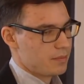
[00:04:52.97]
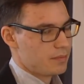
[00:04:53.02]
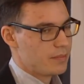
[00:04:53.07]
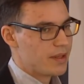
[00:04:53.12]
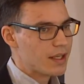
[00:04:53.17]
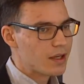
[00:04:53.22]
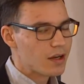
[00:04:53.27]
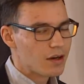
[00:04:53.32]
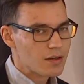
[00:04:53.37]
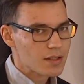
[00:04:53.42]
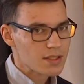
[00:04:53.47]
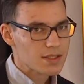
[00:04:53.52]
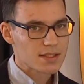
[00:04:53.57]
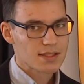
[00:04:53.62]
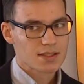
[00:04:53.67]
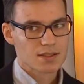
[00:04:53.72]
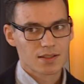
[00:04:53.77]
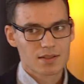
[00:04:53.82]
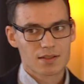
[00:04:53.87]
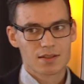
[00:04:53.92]

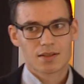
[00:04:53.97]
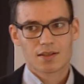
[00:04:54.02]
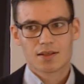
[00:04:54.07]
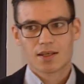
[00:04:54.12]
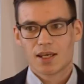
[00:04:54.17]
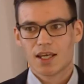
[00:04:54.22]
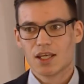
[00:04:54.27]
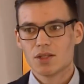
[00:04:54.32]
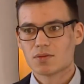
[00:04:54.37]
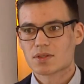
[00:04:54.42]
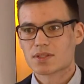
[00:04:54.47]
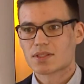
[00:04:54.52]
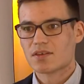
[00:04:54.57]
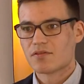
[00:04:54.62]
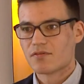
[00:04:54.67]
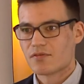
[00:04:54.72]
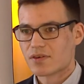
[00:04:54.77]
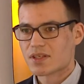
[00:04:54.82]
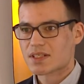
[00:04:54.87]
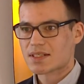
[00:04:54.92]
Because it was the
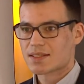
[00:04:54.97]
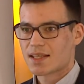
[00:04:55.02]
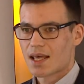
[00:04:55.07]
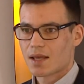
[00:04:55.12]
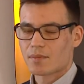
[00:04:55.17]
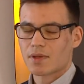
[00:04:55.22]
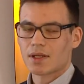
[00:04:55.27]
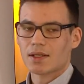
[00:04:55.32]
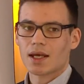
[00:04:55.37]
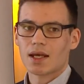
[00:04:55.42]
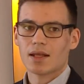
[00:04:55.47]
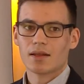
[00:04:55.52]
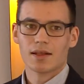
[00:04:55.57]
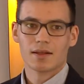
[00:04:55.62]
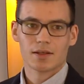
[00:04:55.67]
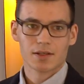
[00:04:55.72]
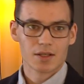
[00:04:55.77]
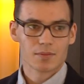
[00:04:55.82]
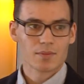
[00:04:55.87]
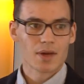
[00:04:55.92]
first time
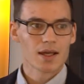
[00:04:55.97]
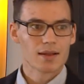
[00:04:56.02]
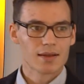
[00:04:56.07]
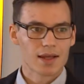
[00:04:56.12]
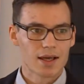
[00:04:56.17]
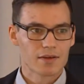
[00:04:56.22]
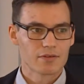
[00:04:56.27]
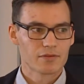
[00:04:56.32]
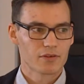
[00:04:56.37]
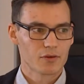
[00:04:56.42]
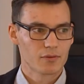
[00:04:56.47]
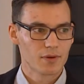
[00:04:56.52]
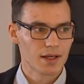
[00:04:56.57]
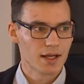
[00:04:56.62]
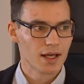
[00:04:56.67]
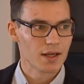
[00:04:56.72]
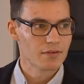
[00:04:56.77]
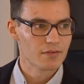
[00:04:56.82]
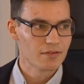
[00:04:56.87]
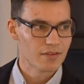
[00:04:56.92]
in my life
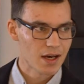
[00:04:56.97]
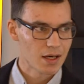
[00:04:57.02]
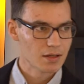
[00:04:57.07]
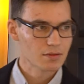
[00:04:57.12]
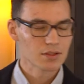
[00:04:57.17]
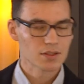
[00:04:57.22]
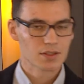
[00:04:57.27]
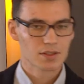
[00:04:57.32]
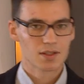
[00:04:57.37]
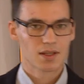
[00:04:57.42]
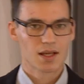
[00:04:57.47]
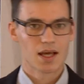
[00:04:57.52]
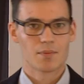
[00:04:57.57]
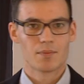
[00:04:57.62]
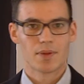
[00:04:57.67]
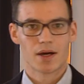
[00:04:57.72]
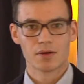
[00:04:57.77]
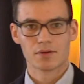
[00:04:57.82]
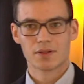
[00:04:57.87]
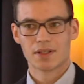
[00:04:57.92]
when I found
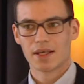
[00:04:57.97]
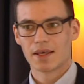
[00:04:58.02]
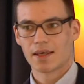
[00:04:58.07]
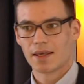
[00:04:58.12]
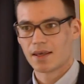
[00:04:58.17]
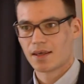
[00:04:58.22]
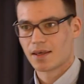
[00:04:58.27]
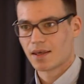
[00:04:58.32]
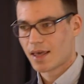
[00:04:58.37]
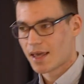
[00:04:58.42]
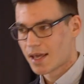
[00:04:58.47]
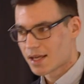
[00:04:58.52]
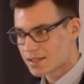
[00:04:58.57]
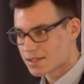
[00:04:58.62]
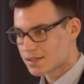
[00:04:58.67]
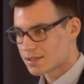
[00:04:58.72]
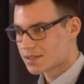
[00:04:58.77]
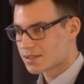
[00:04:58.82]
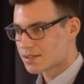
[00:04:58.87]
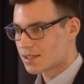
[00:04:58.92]
about the
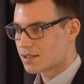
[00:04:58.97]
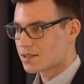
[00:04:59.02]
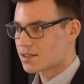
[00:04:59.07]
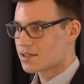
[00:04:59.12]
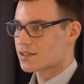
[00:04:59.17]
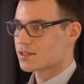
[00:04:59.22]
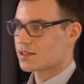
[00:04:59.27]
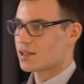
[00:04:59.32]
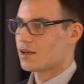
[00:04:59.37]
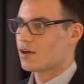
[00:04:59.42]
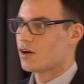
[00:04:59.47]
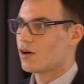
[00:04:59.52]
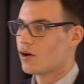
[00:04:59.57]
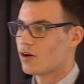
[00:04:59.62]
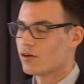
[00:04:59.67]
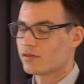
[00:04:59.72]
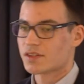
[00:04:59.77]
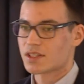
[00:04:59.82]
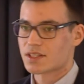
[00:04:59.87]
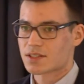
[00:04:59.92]
existence
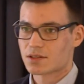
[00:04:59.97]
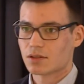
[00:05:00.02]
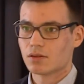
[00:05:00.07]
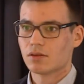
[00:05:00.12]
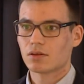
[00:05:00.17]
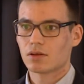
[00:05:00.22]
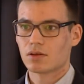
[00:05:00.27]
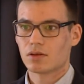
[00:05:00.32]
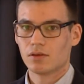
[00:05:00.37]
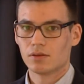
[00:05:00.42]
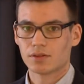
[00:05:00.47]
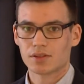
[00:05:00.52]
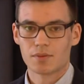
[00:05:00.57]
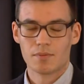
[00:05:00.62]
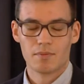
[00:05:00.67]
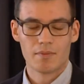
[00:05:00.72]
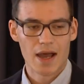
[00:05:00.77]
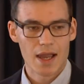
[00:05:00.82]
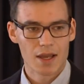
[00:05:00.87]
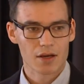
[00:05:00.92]
of the so-called
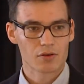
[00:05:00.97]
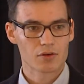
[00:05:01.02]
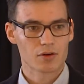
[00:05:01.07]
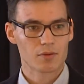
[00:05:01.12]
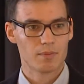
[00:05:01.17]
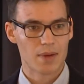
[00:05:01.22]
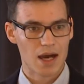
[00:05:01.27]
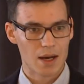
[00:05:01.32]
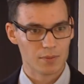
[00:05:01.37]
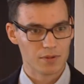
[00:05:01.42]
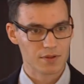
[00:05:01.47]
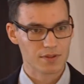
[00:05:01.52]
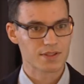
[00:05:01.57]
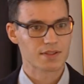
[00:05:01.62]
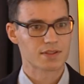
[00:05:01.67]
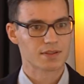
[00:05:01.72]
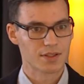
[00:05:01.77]
microbubbles